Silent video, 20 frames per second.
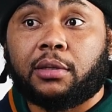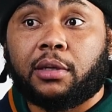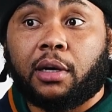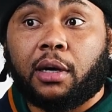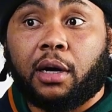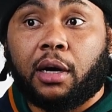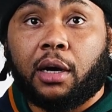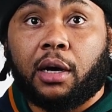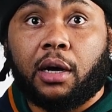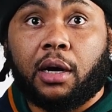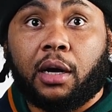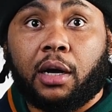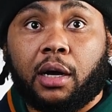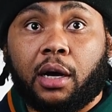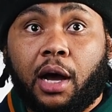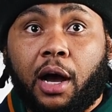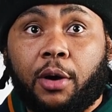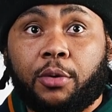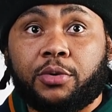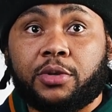
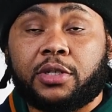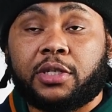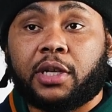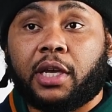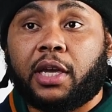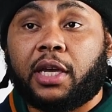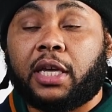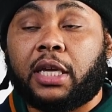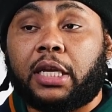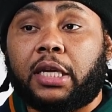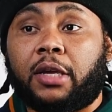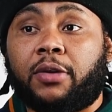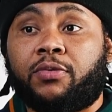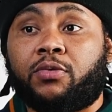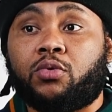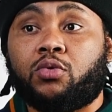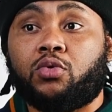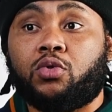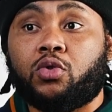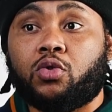I would say if
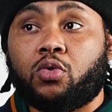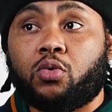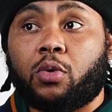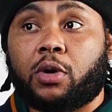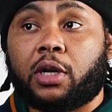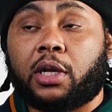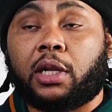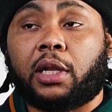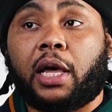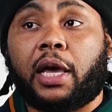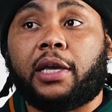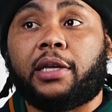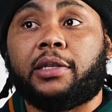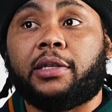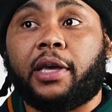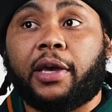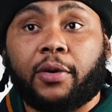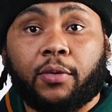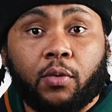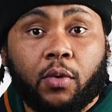you do want to like
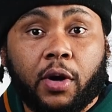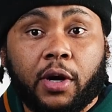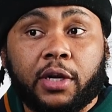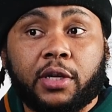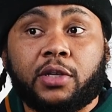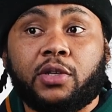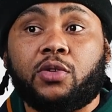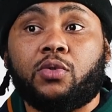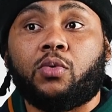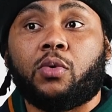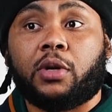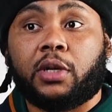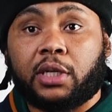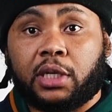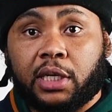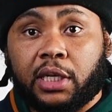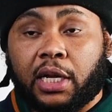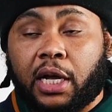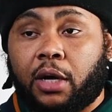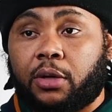network and you want to
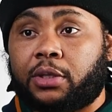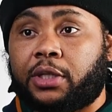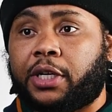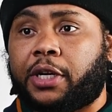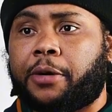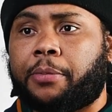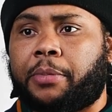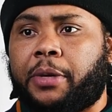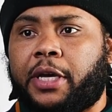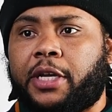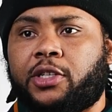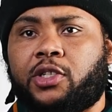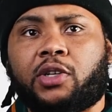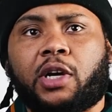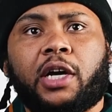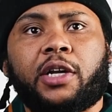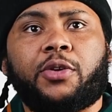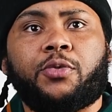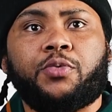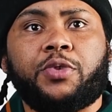get out there, man,
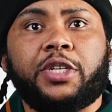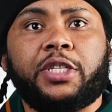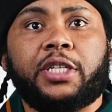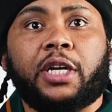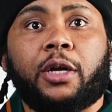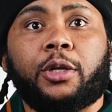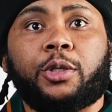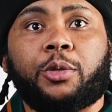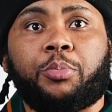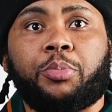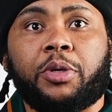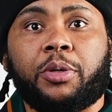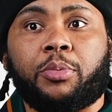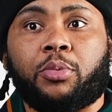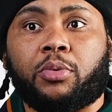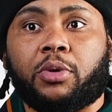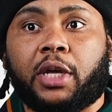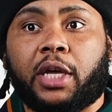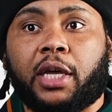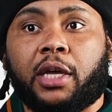try to reach out to
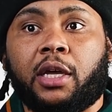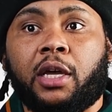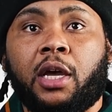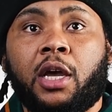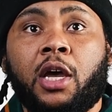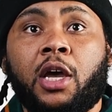people that